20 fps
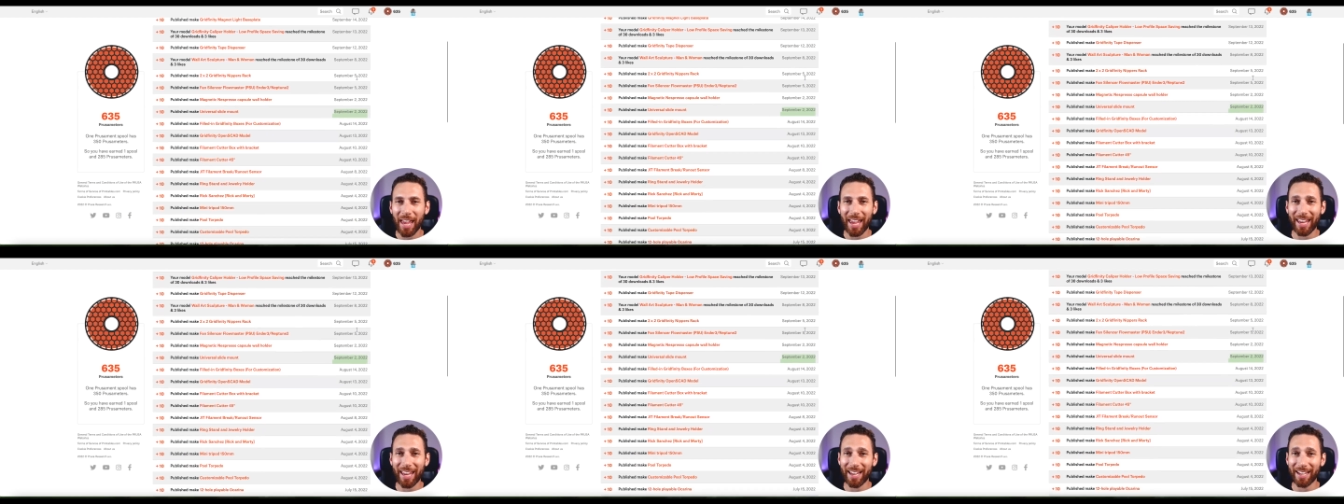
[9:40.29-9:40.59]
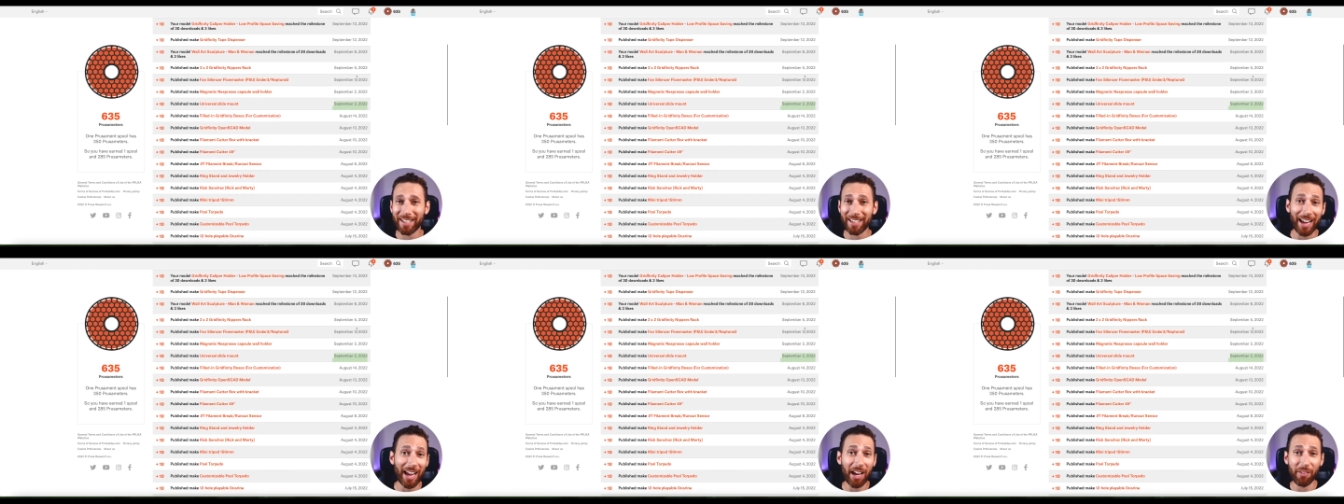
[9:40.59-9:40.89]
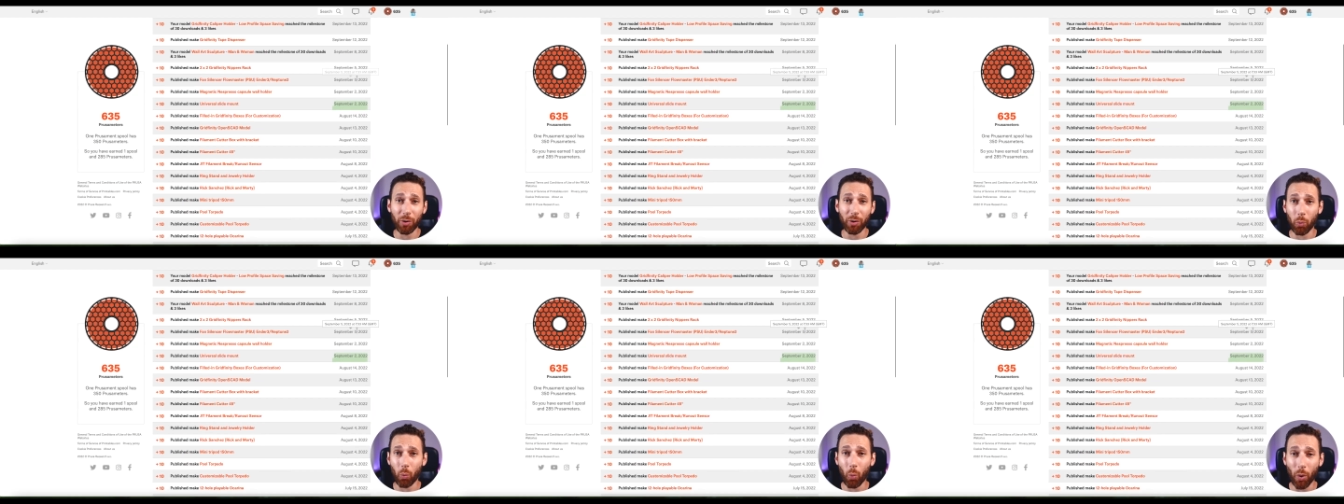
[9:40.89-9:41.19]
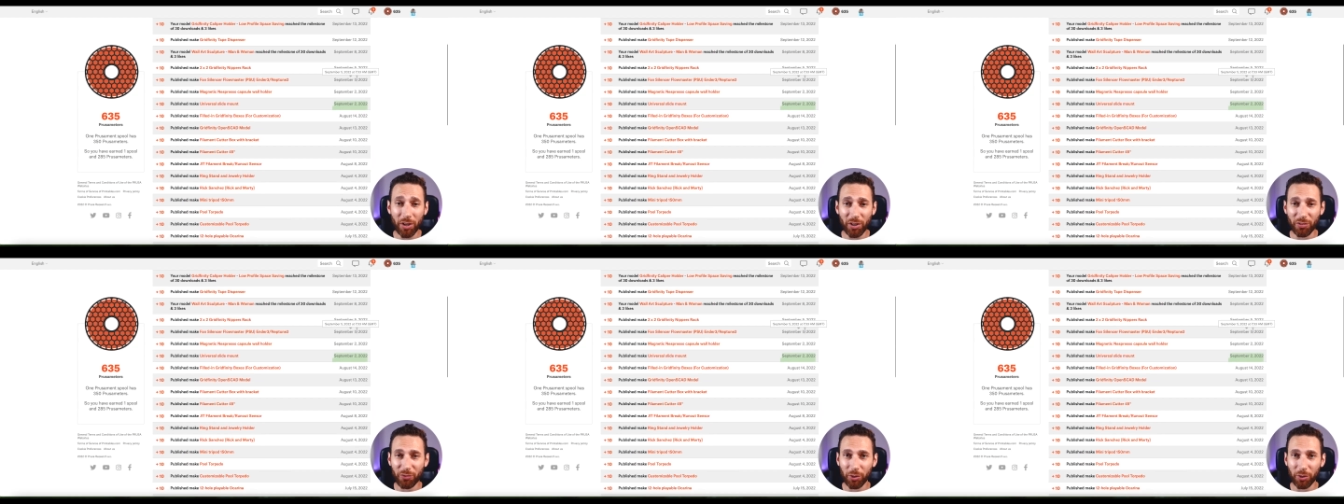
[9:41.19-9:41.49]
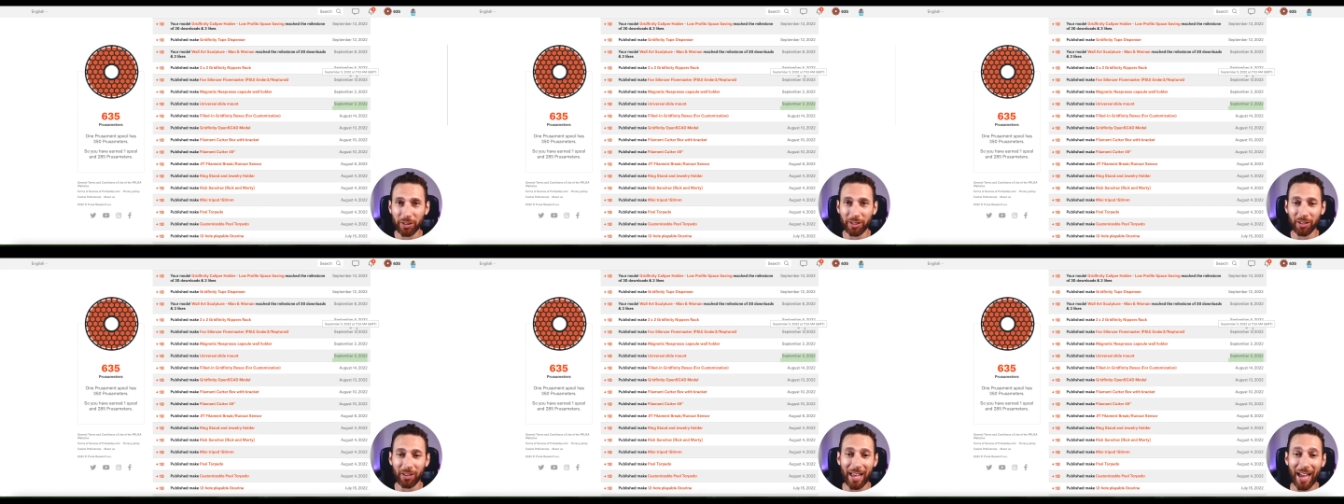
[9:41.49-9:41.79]
And I have a
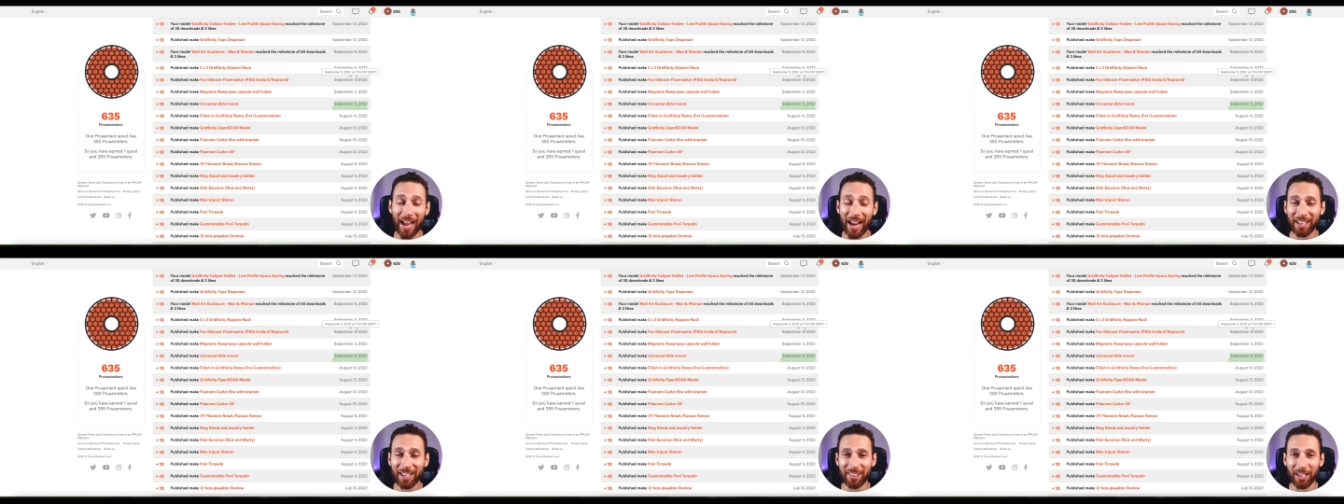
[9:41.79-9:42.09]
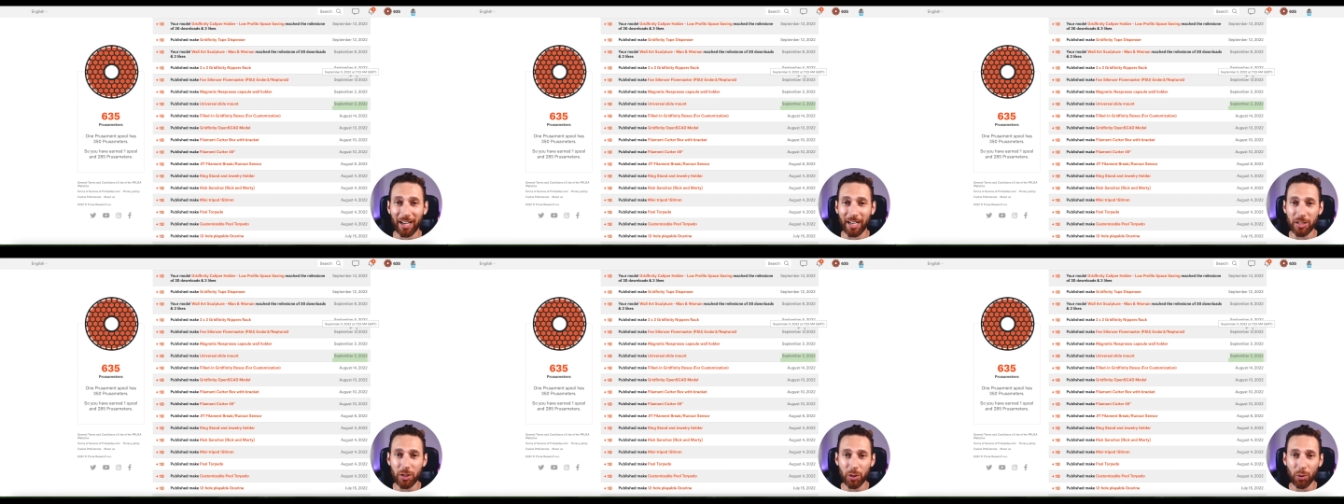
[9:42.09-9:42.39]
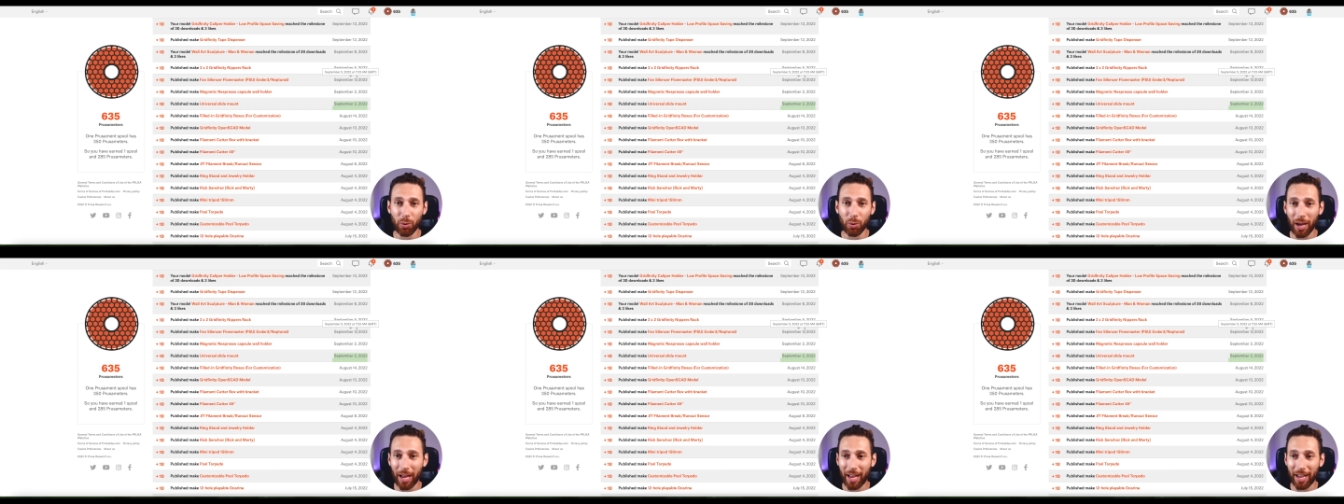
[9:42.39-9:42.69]
wonderful little hack that I do.